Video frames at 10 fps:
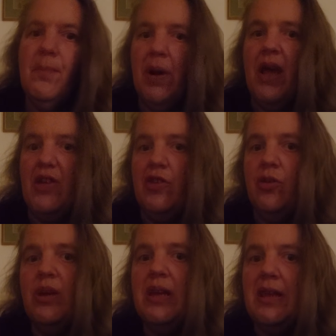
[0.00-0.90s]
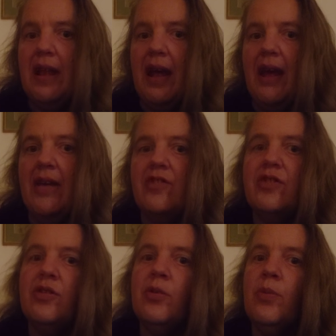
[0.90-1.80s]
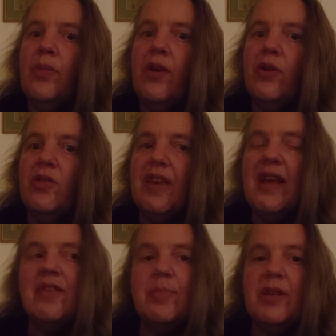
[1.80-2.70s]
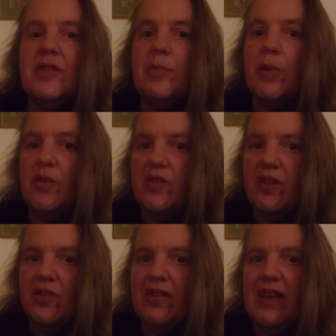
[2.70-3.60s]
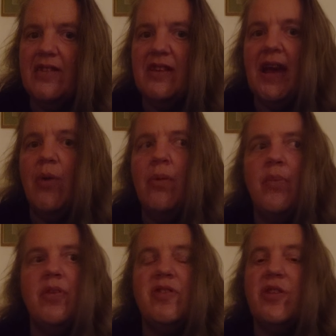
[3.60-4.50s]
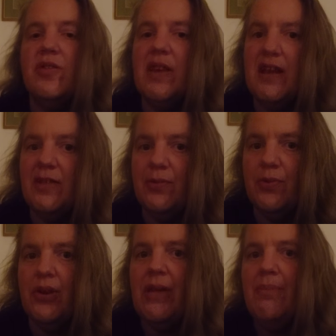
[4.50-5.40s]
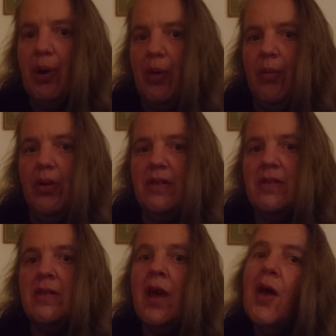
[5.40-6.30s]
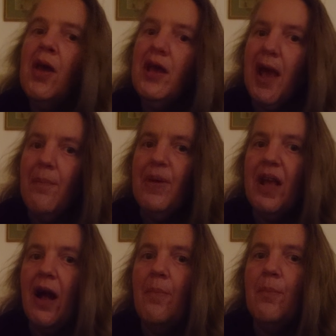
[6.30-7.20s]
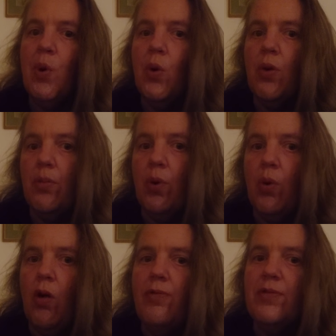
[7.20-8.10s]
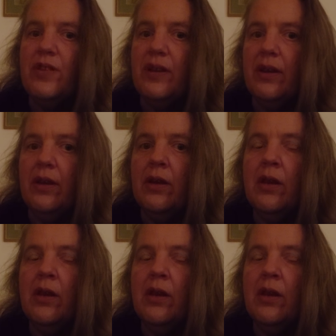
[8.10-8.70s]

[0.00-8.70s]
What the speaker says: by doing that, those next bliss moments, those next now moments, those next free moments can become more and more often.